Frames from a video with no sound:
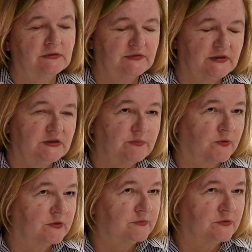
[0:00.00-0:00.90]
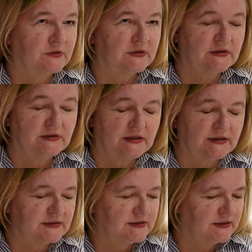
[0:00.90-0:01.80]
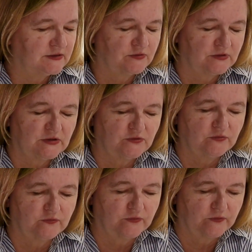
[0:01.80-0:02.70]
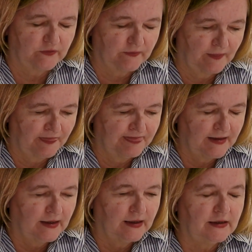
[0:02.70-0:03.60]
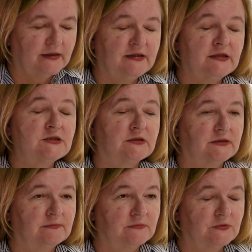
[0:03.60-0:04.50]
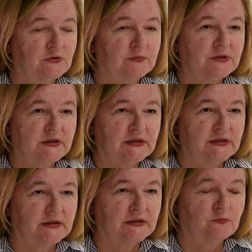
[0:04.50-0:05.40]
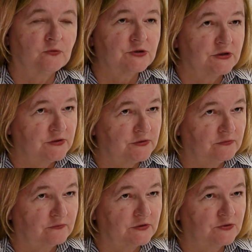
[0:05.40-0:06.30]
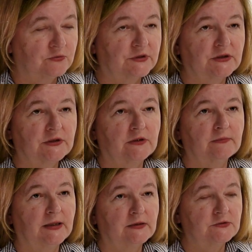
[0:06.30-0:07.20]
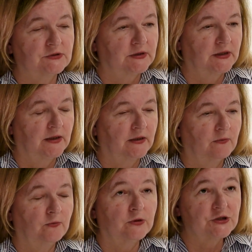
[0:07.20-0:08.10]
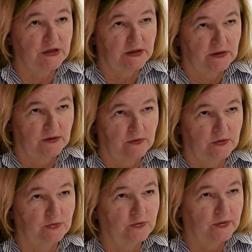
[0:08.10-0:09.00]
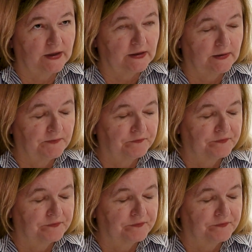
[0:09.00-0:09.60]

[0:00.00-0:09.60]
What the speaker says: State Department, in the NSC, and so on and so forth. At that time, nobody in Washington was talking about Russia or Ukraine.